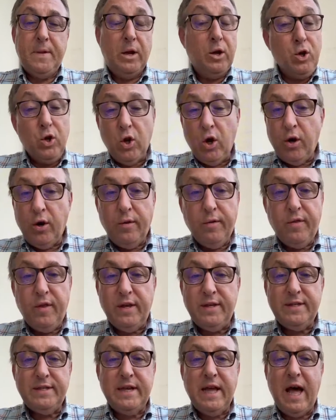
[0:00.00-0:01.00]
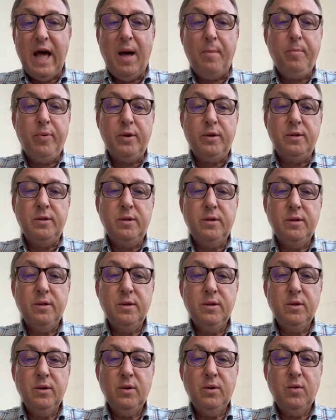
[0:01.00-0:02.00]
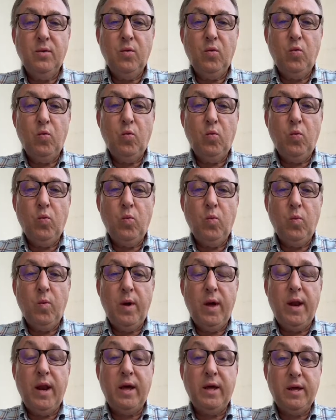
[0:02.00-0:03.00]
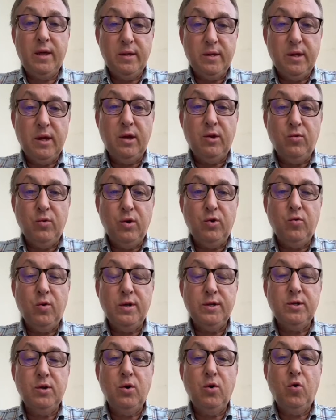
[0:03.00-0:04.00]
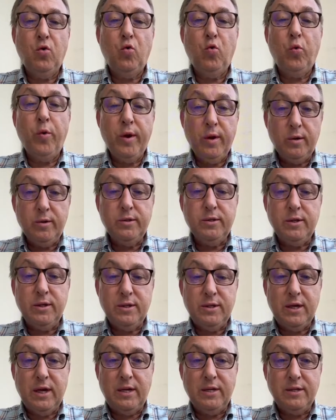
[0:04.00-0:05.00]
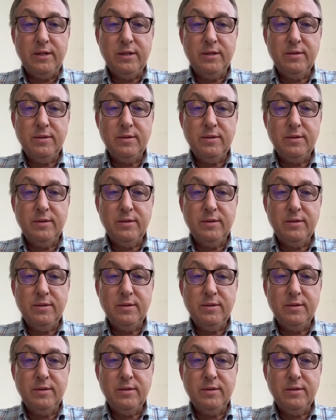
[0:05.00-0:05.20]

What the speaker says: None of this happened, and I can tell you it was a real success.